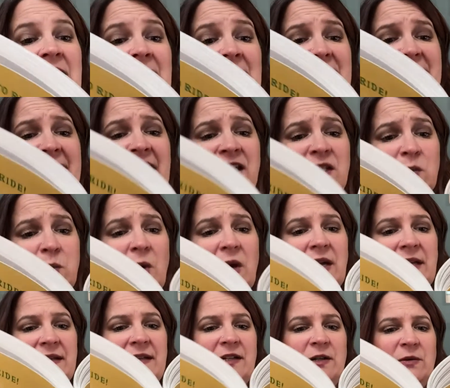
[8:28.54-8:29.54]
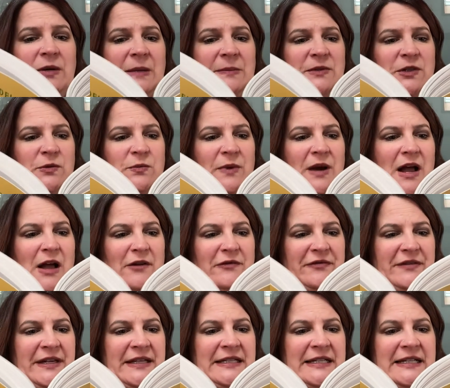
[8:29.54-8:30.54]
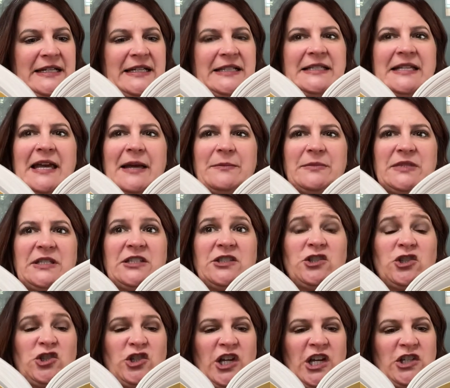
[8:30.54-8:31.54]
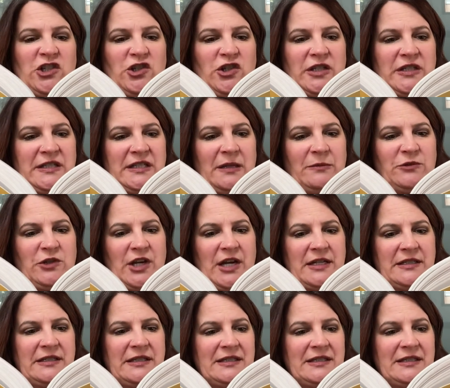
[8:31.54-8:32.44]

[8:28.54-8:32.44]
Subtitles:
Guess what? Interrupted Ralph in an attempt to change the subject.